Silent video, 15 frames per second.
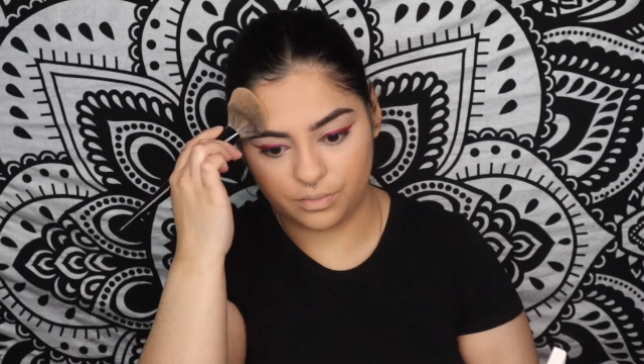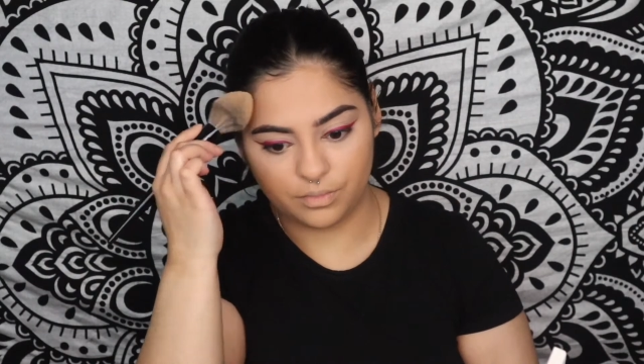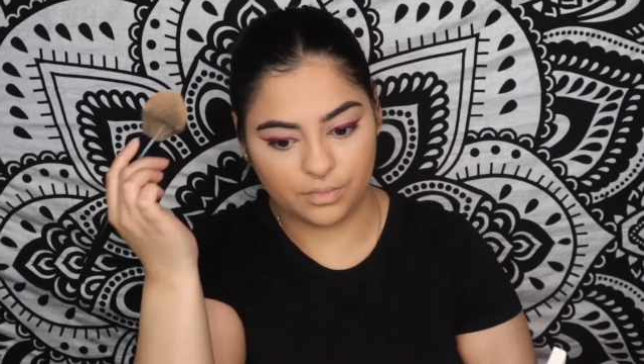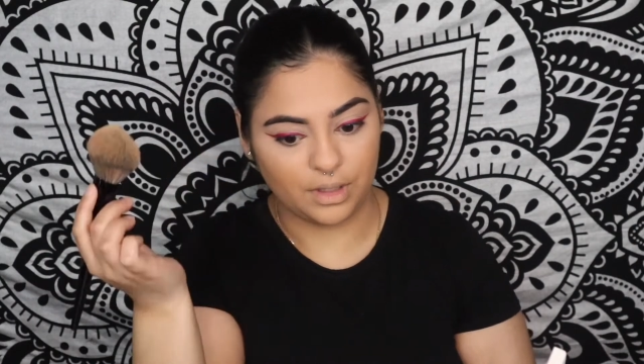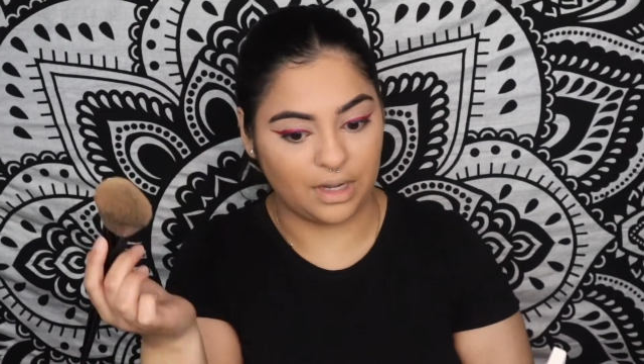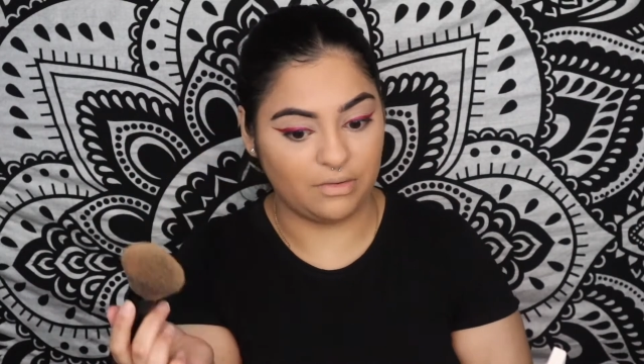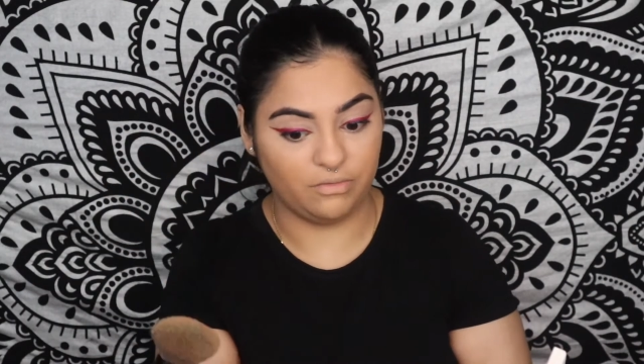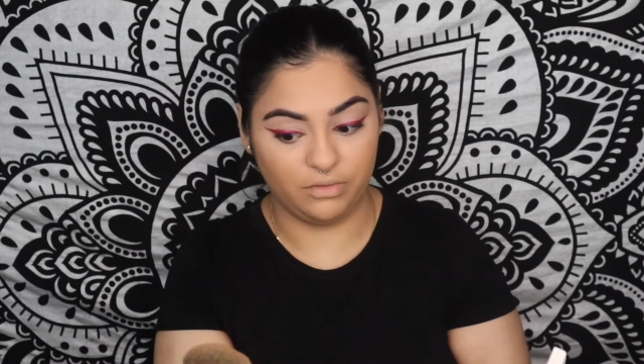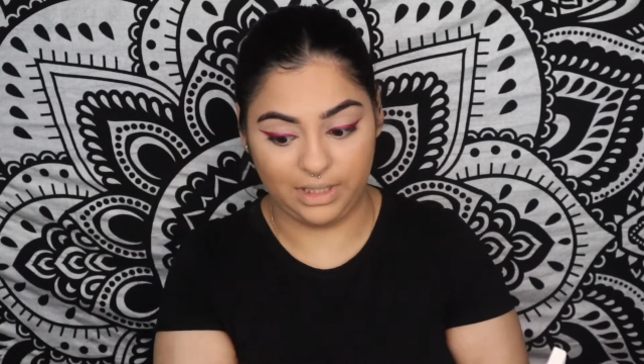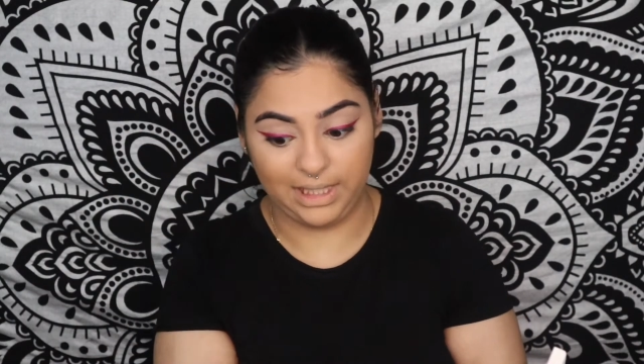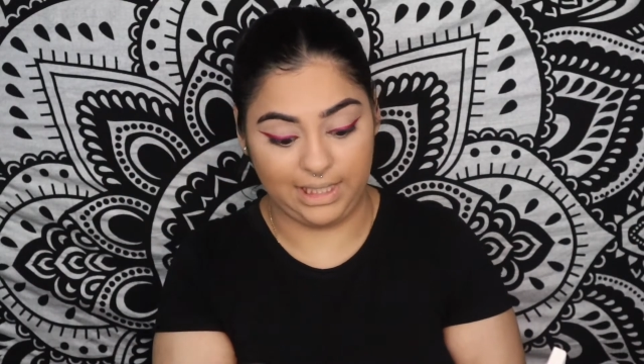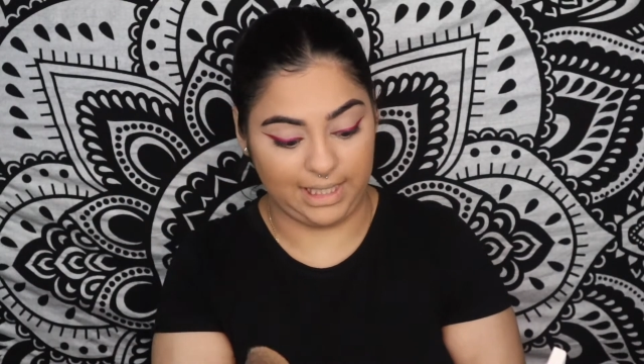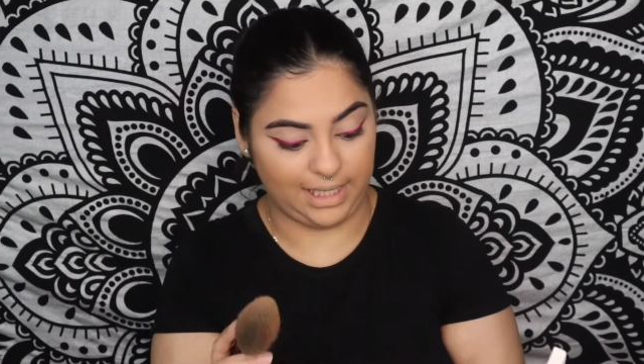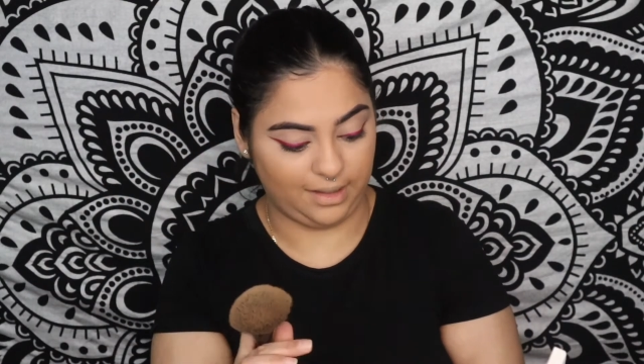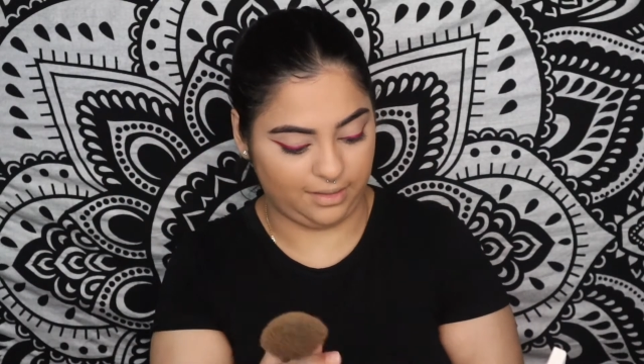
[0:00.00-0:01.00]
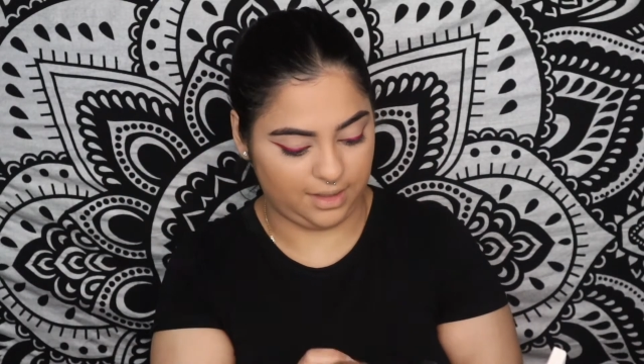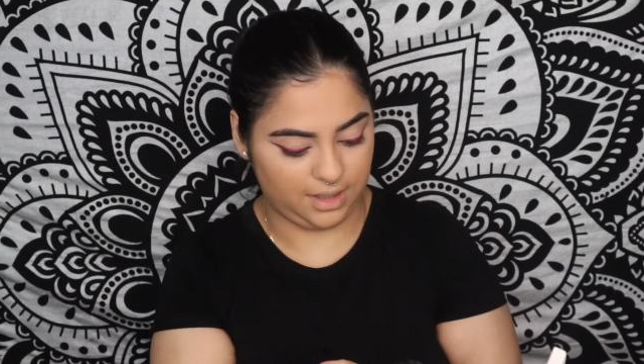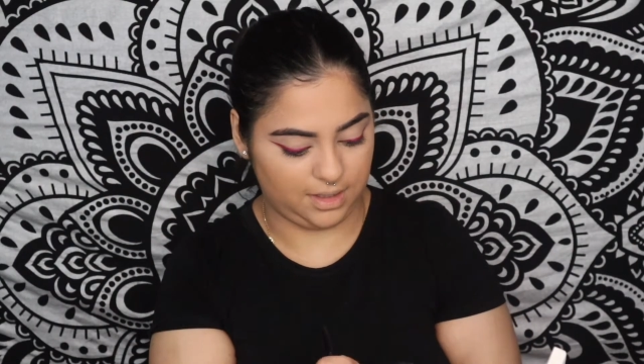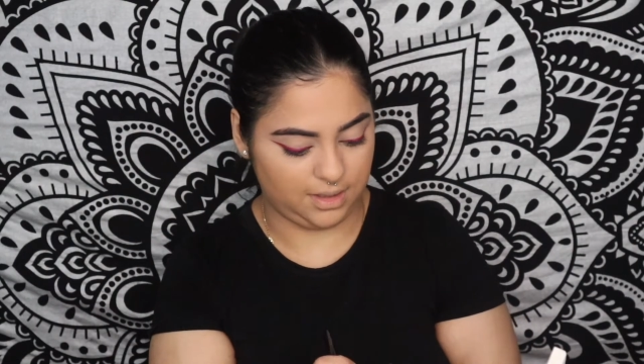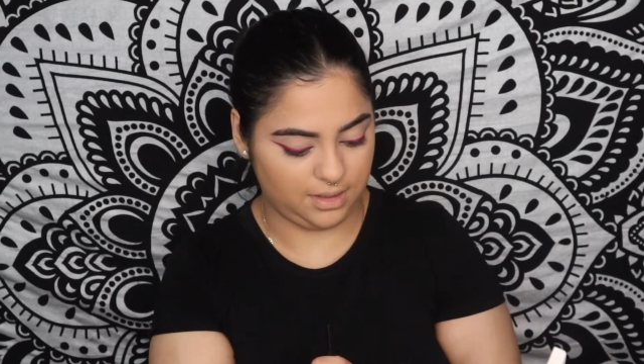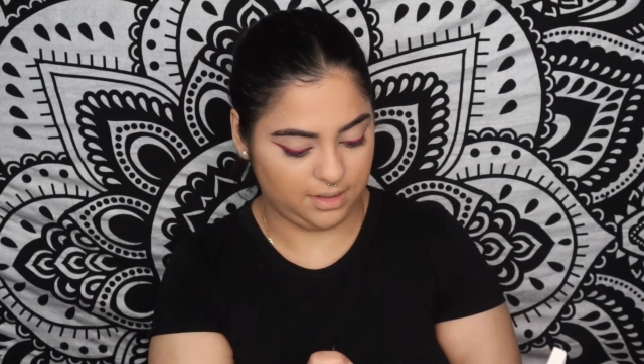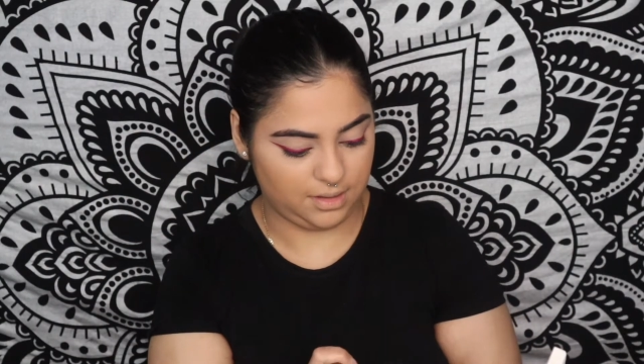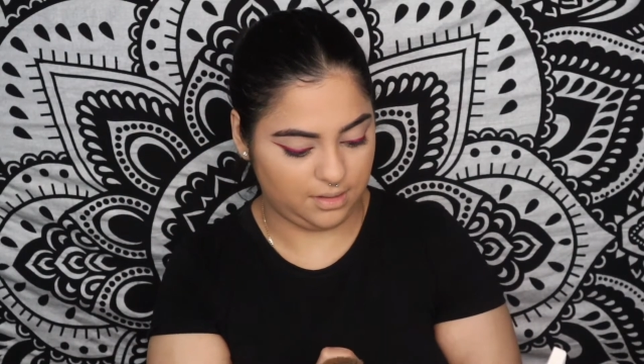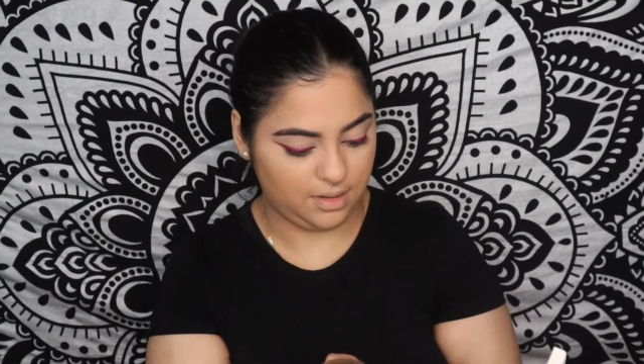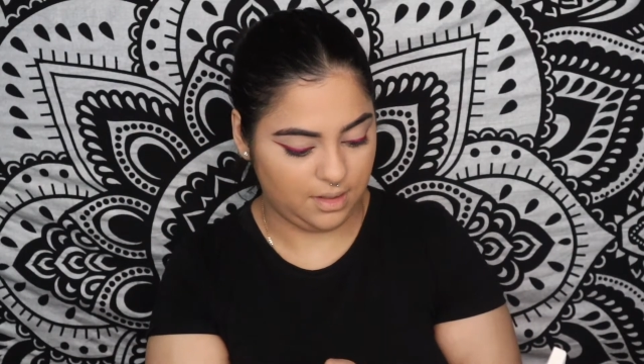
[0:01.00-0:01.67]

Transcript: I really like this.